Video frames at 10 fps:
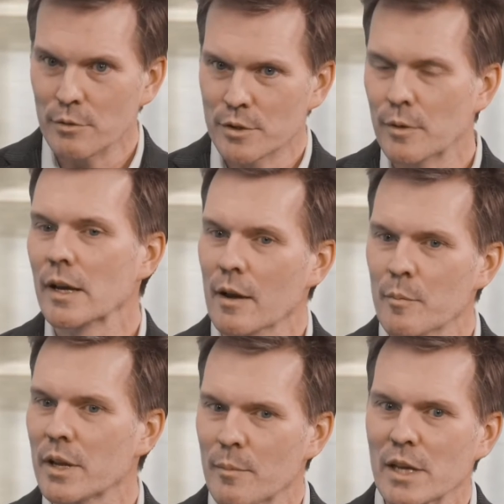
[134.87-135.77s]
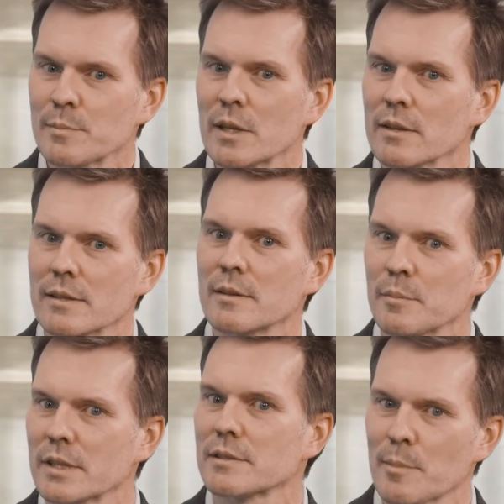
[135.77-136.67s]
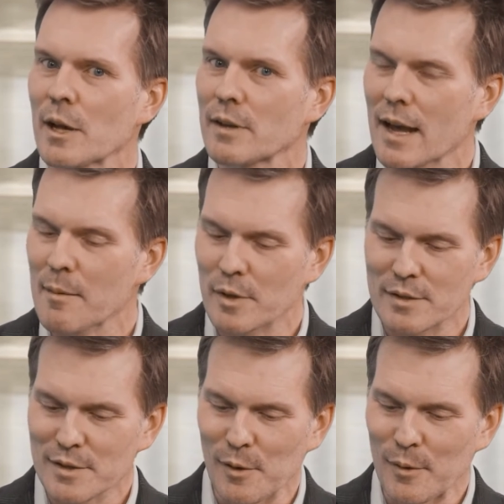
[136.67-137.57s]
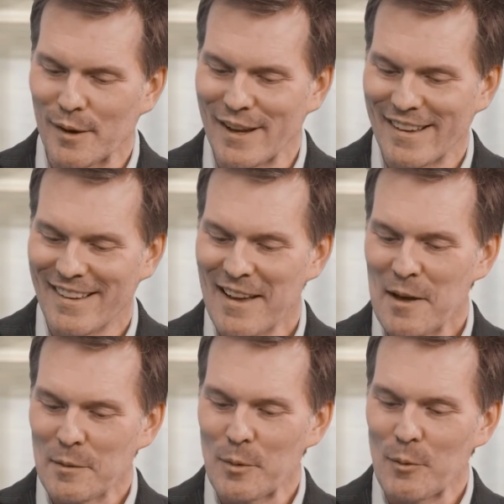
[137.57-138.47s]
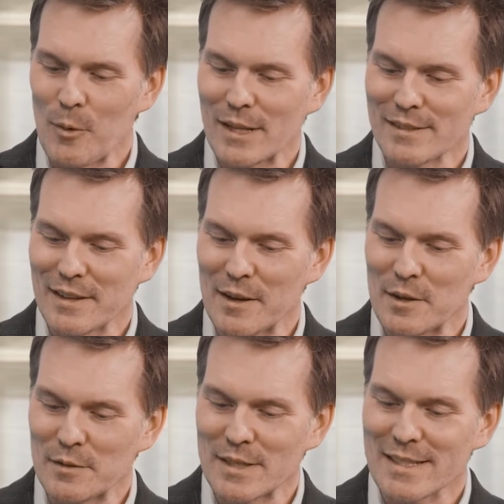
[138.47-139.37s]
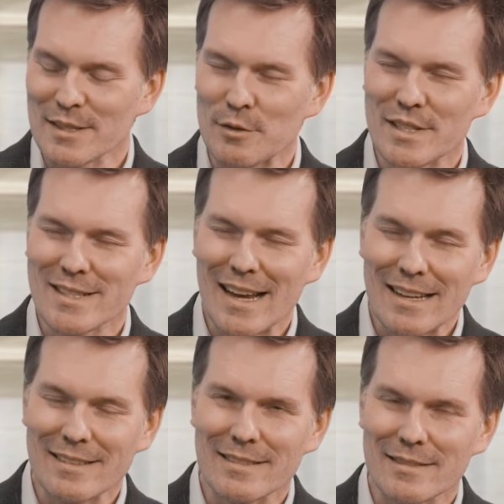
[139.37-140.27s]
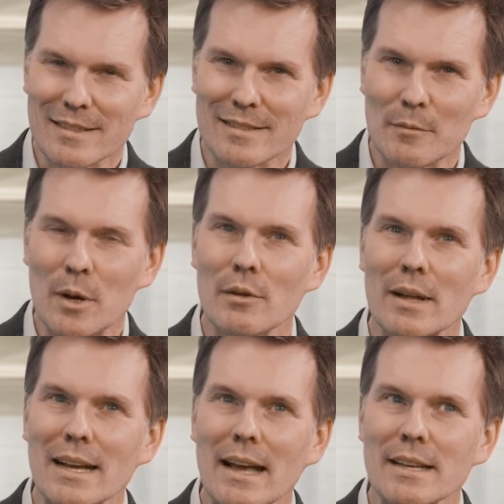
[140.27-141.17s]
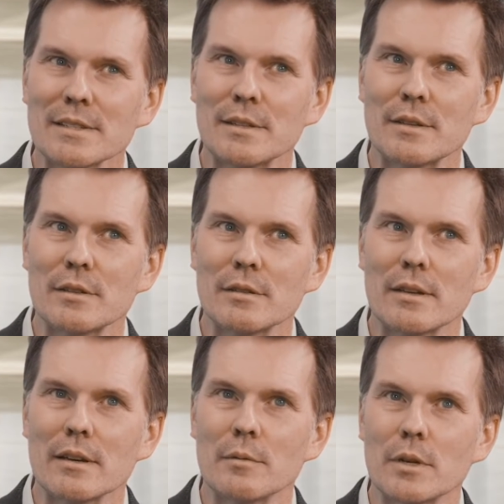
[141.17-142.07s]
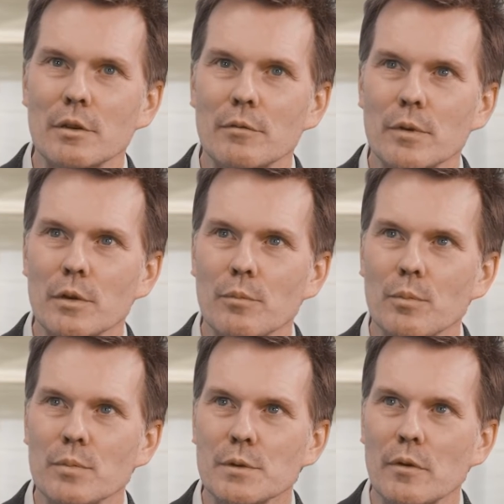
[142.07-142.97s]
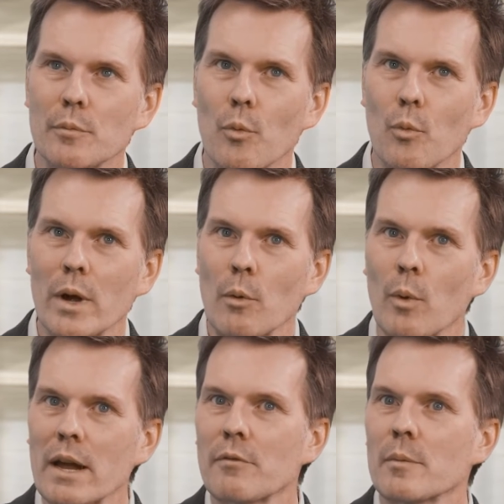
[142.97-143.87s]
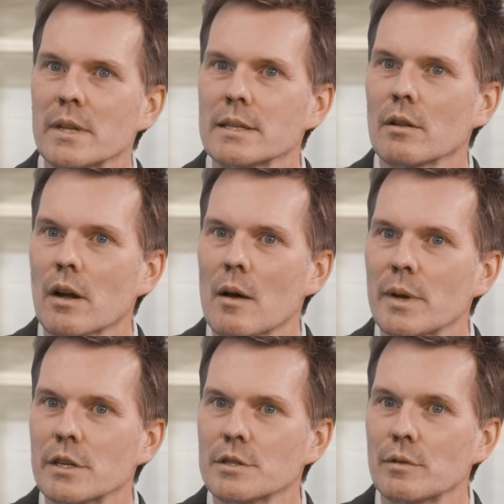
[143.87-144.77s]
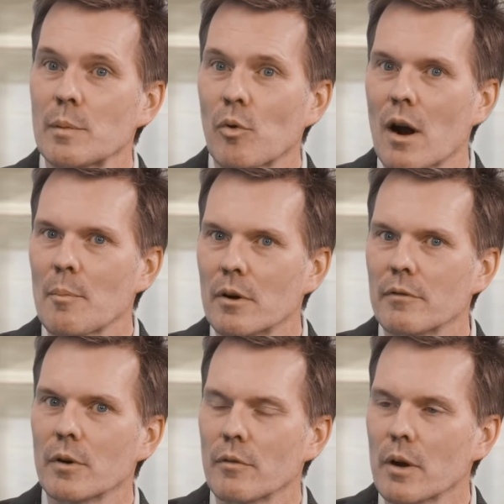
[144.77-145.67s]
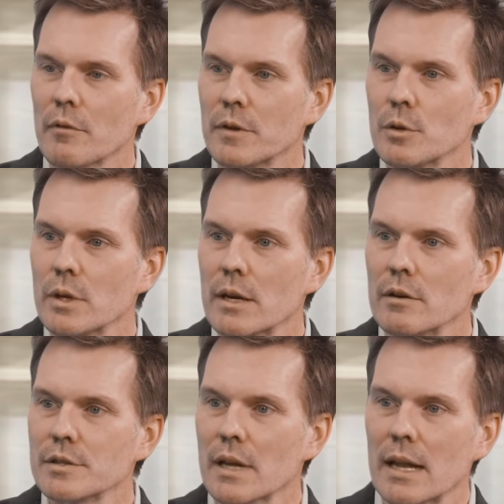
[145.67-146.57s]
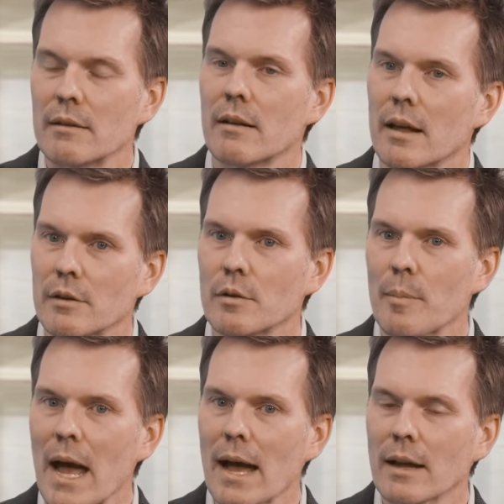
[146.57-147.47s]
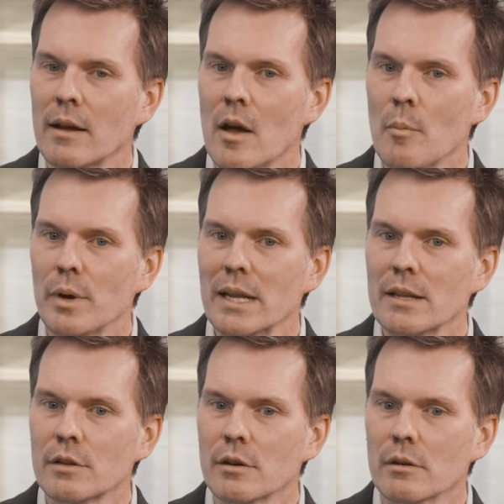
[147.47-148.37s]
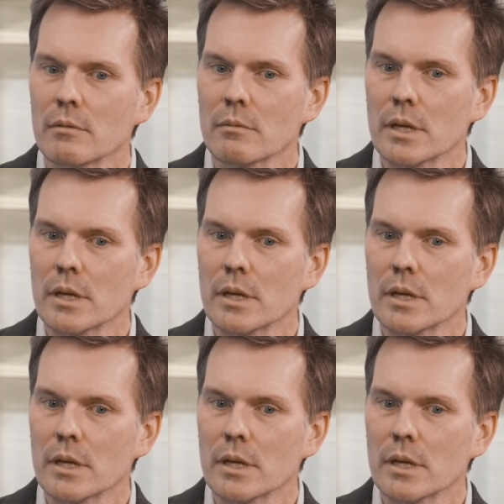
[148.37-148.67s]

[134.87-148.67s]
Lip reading: you join a company, it makes me think something's about to happen. So this is your second, well, I guess you've sort of went away from the telecom industry proper for a few years and you're back. But in your,